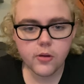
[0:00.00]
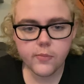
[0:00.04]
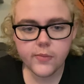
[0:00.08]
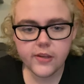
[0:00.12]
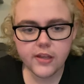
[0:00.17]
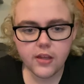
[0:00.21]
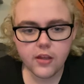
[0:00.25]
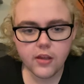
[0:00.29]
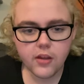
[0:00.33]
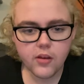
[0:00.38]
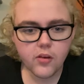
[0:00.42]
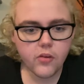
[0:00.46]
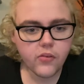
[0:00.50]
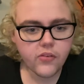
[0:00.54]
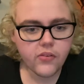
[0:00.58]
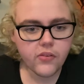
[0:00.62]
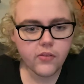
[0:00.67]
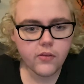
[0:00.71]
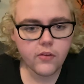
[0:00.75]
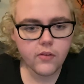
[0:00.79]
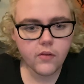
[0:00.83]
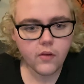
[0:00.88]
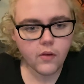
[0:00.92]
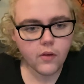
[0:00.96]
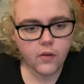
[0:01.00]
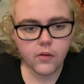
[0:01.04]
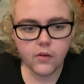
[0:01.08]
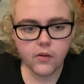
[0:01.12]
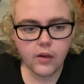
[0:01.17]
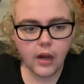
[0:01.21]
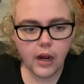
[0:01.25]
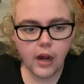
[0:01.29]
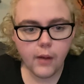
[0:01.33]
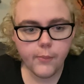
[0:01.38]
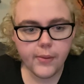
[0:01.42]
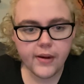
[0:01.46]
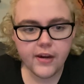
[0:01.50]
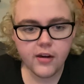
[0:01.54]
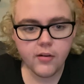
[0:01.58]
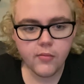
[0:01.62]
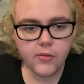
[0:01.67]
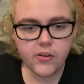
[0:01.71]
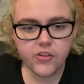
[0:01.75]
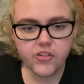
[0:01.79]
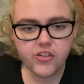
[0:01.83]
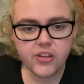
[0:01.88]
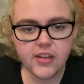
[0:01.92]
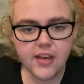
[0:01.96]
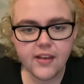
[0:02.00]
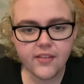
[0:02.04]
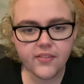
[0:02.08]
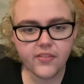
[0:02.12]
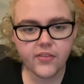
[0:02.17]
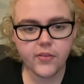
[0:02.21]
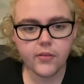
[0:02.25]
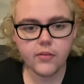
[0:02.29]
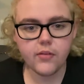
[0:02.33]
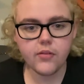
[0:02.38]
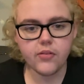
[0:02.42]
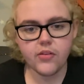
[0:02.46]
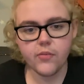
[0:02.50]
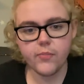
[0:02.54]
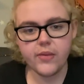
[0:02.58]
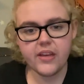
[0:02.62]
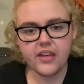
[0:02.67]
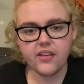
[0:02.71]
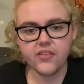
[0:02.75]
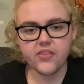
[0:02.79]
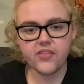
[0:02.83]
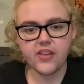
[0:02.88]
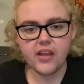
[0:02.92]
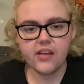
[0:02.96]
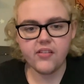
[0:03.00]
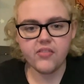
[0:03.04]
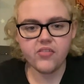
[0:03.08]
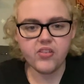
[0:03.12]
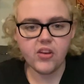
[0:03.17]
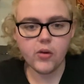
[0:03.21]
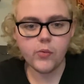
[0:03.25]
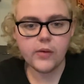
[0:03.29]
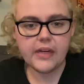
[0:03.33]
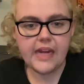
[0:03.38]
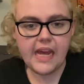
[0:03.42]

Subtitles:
because apparently she has the biggest say-so in